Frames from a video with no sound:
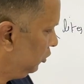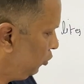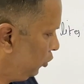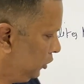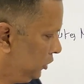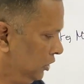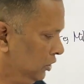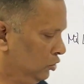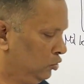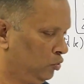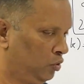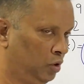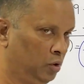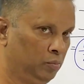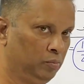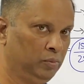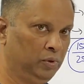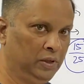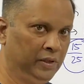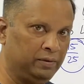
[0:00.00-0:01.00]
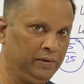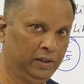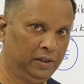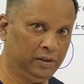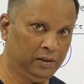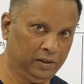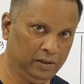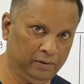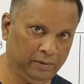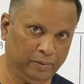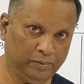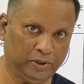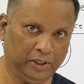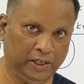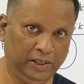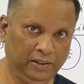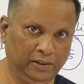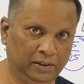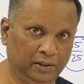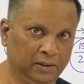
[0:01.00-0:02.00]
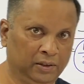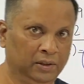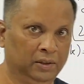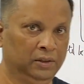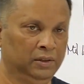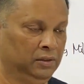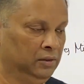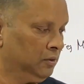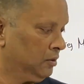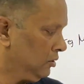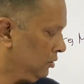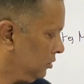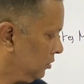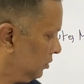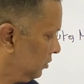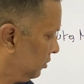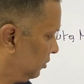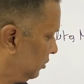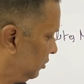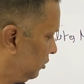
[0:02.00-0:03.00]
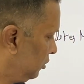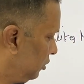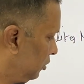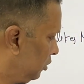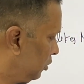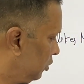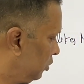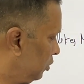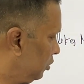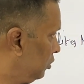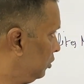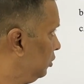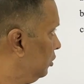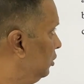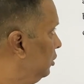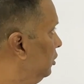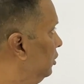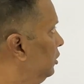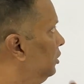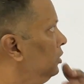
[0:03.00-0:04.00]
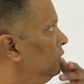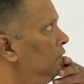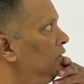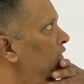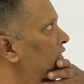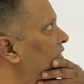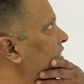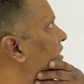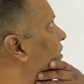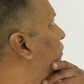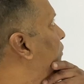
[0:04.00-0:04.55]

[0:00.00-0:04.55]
questions from our website. So this is the